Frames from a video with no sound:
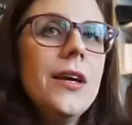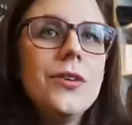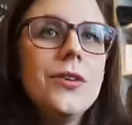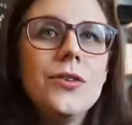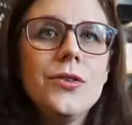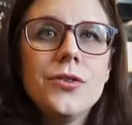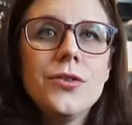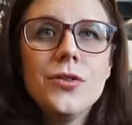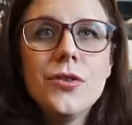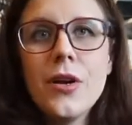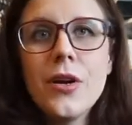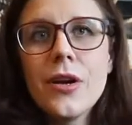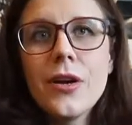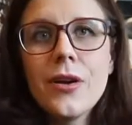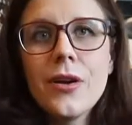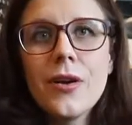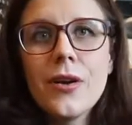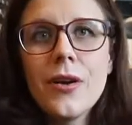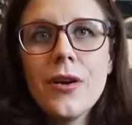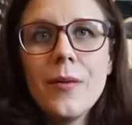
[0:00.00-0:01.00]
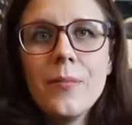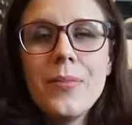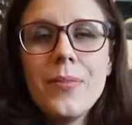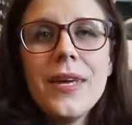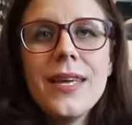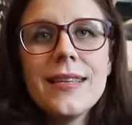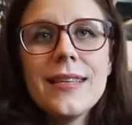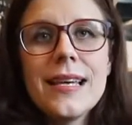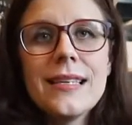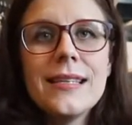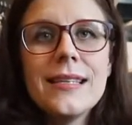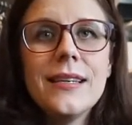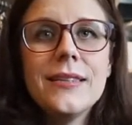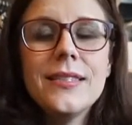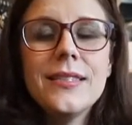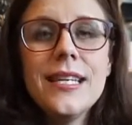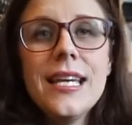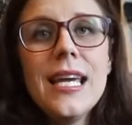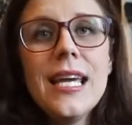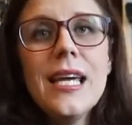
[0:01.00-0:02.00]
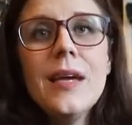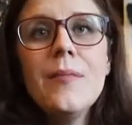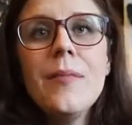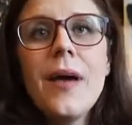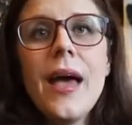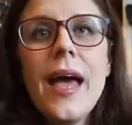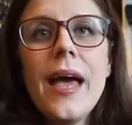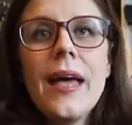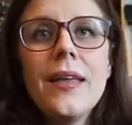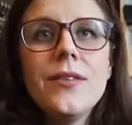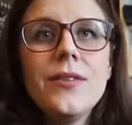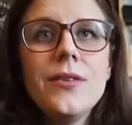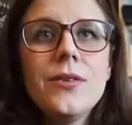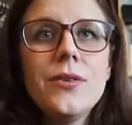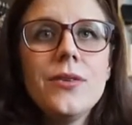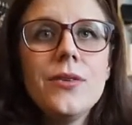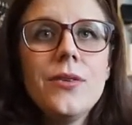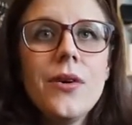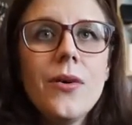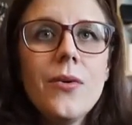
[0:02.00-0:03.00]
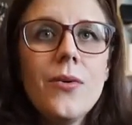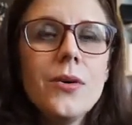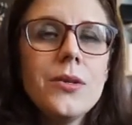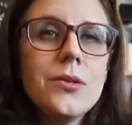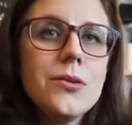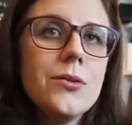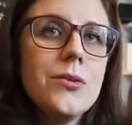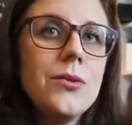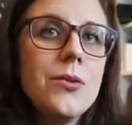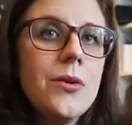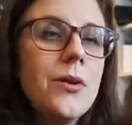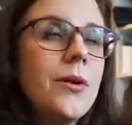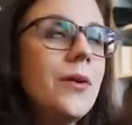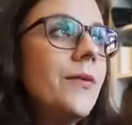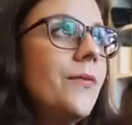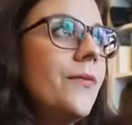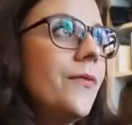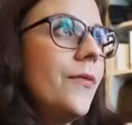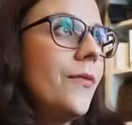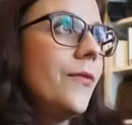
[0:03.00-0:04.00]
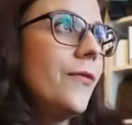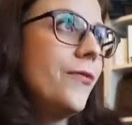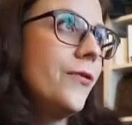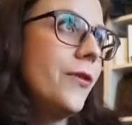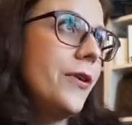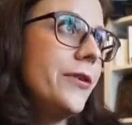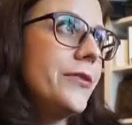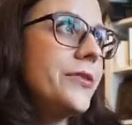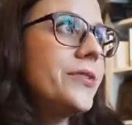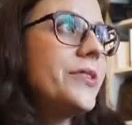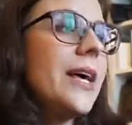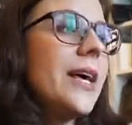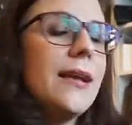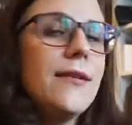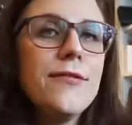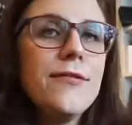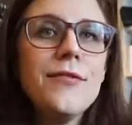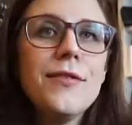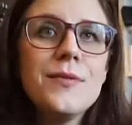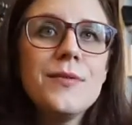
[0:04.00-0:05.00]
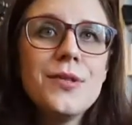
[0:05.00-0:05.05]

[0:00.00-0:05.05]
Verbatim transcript: you, uh, compete as a team and you also for yourself.